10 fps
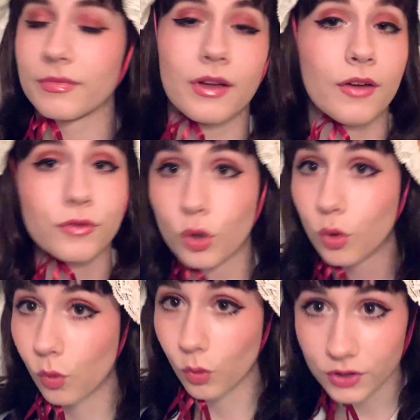Of
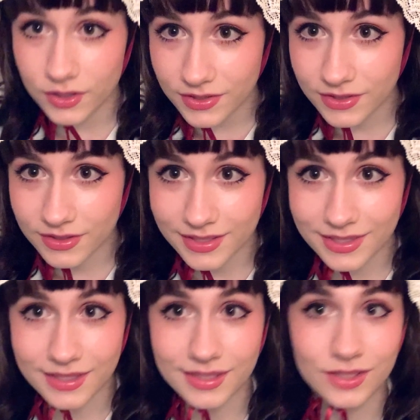course, this
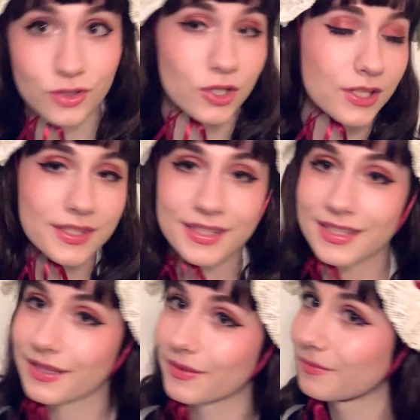is just